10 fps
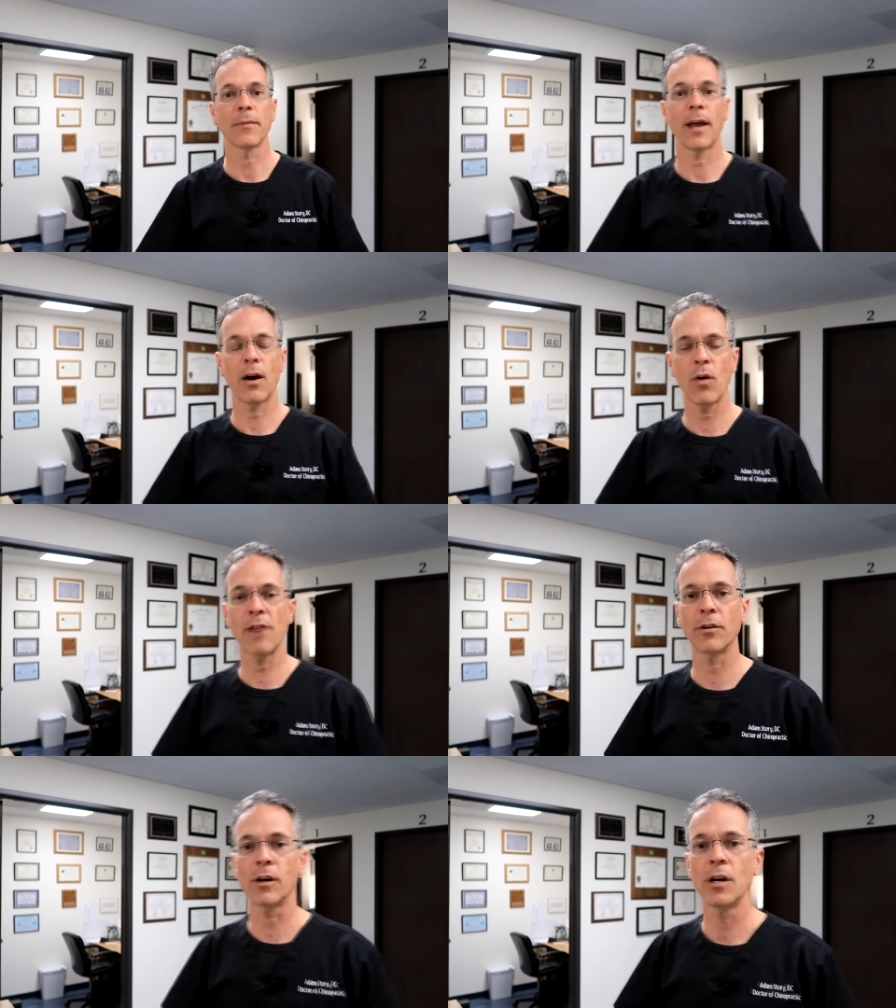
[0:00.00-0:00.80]

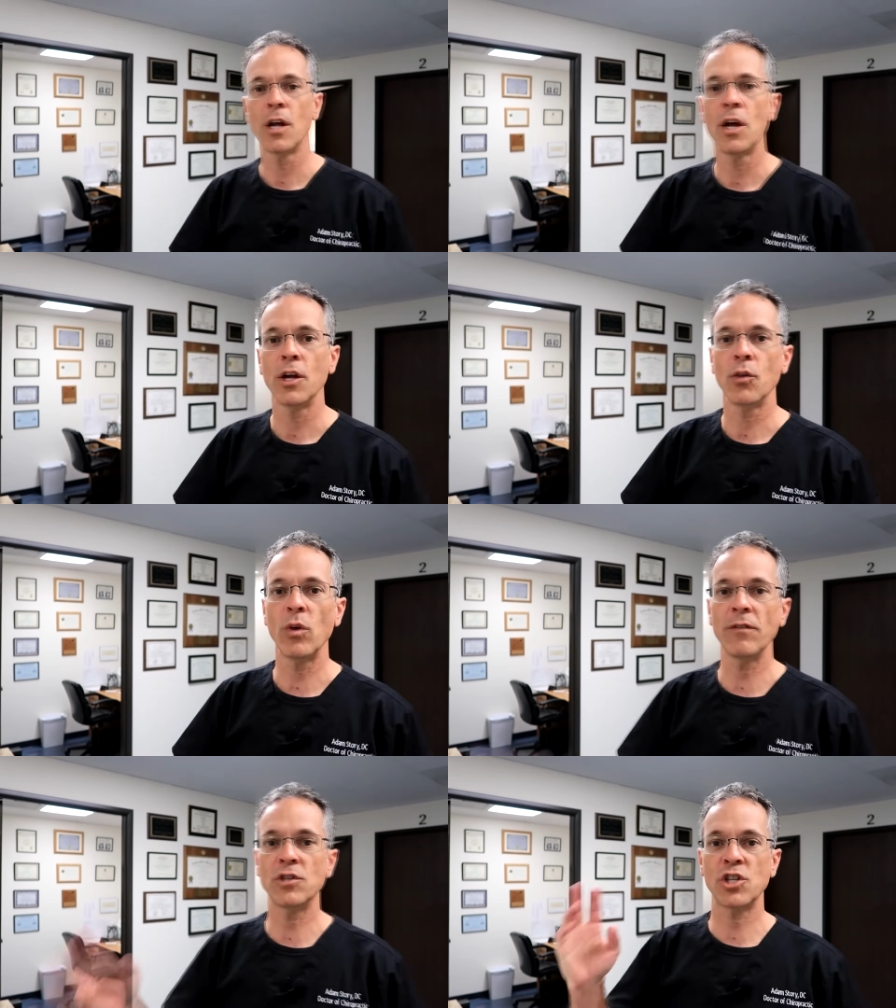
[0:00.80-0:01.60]
However,
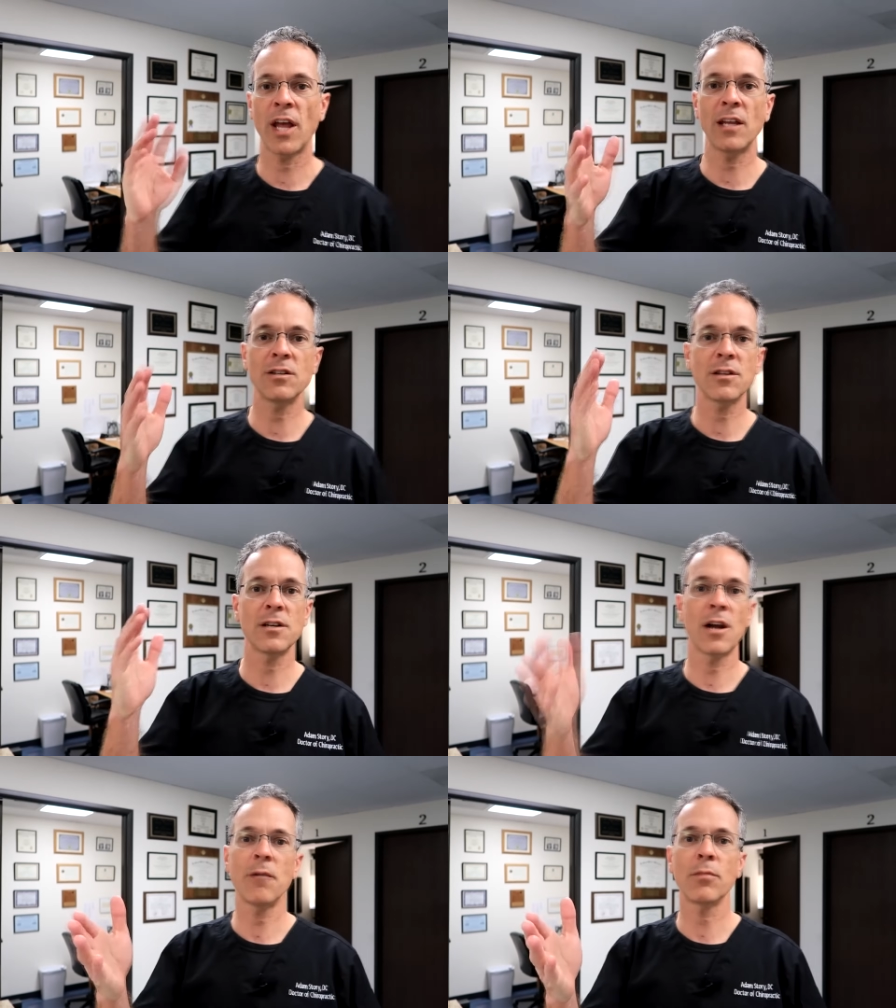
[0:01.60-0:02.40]
we've changed the
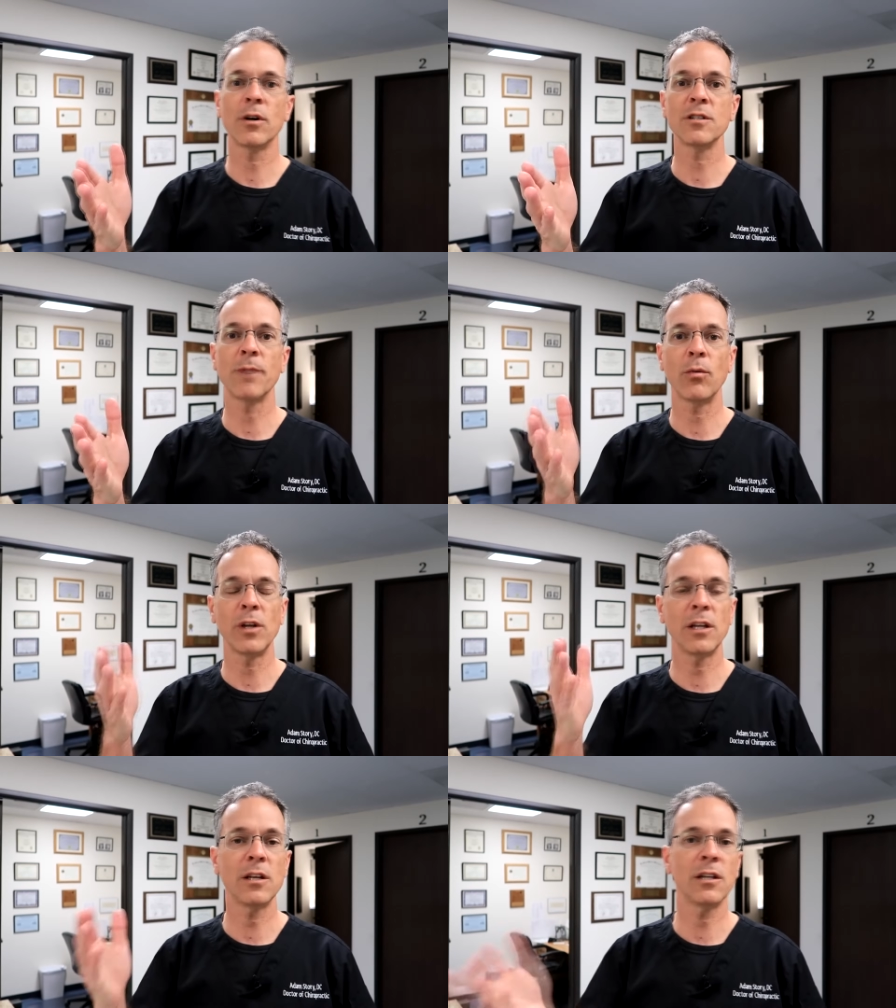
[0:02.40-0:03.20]
numbers, but
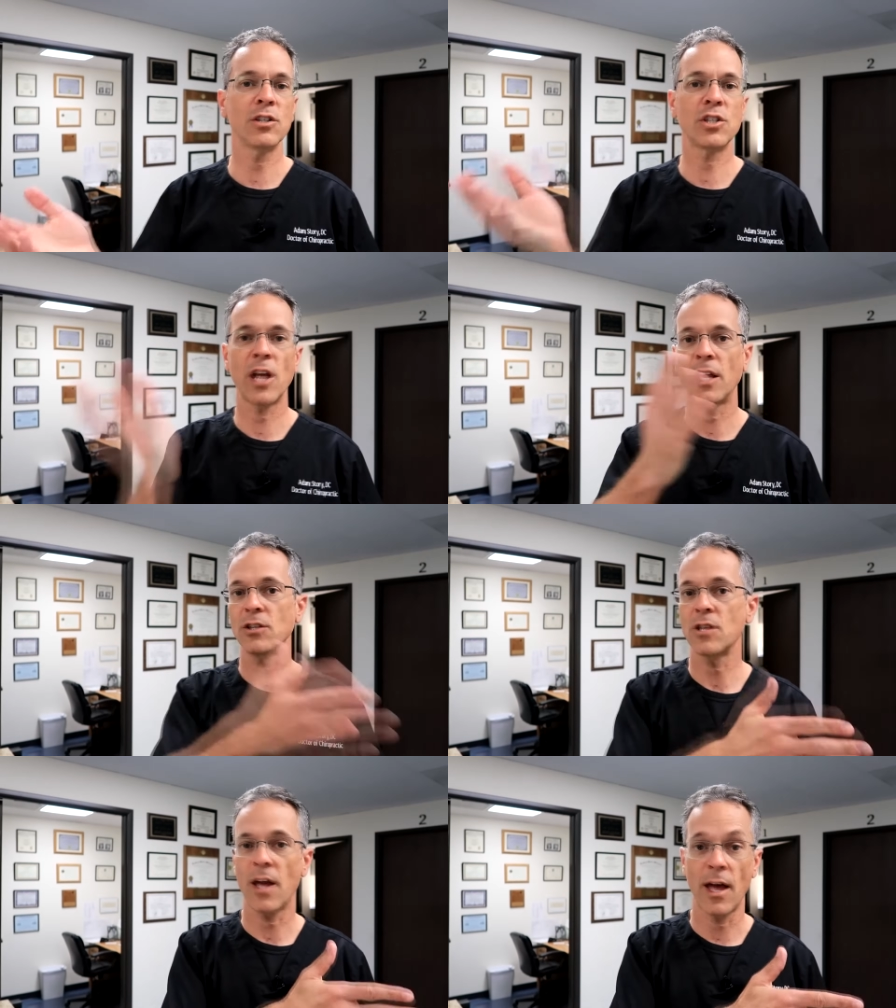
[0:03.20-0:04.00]
we didn't
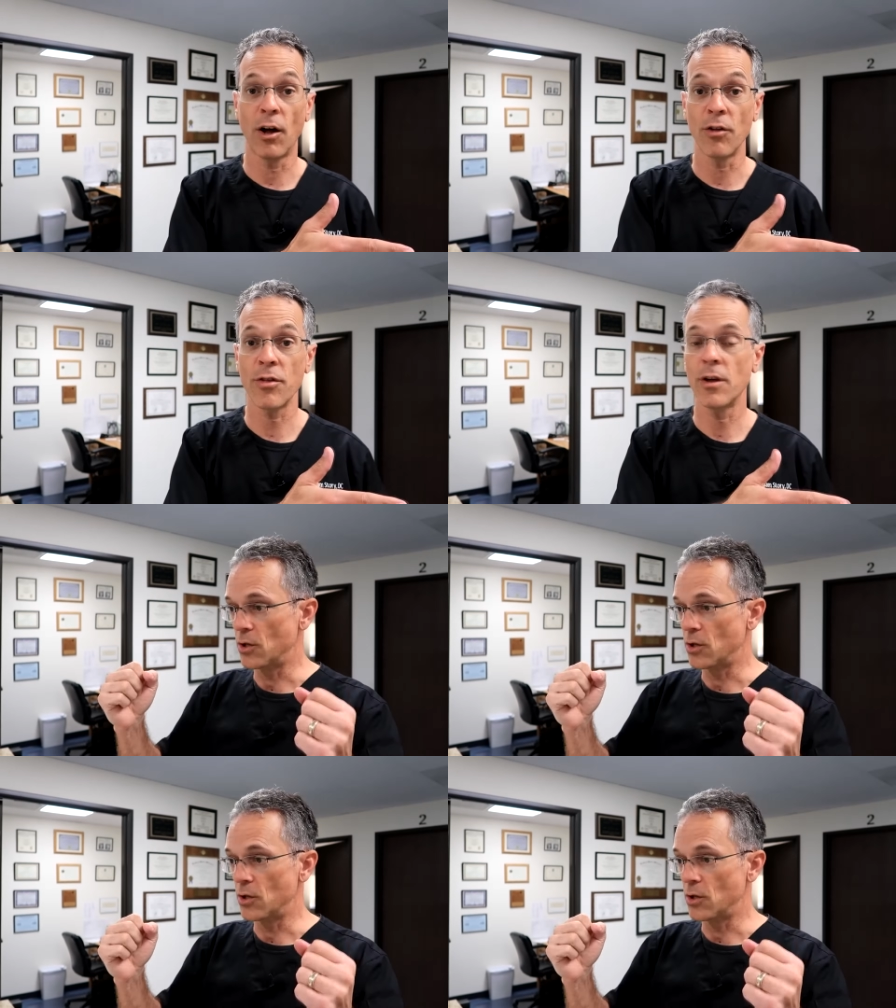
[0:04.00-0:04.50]
change the health.